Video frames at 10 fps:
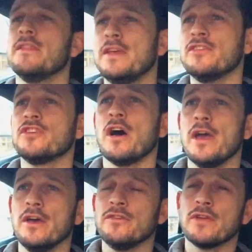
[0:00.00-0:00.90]
These
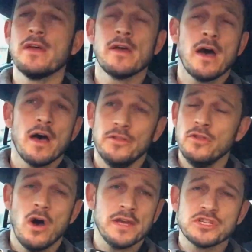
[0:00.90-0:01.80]
tyres are
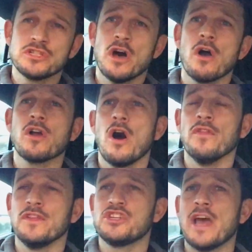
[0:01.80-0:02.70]
not in stock
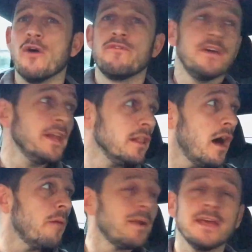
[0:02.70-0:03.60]
on the shelf in a
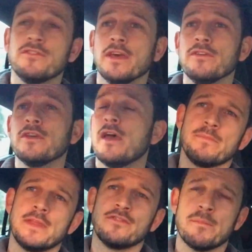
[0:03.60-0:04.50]
lot of places.
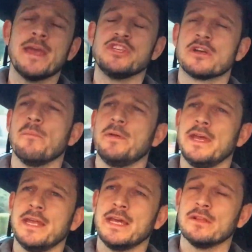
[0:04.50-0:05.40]
There's a major
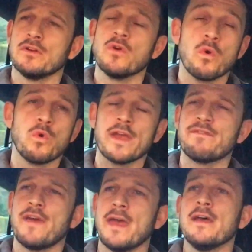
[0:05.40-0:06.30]
company in England called Quick
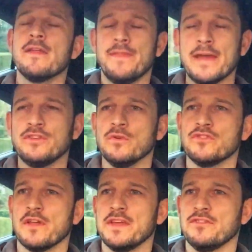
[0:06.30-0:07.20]
Fit, they do
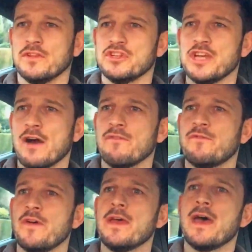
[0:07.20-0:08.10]
stock these on the
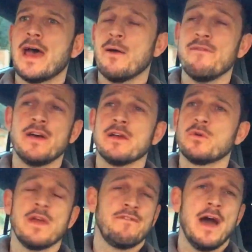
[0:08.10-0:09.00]
shelf. However,
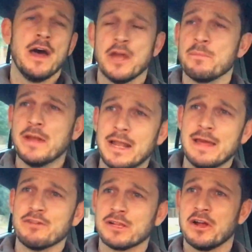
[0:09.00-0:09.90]
Quick Fit aren't open at
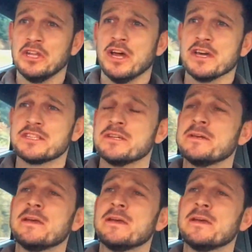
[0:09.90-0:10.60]
11 o'clock at night.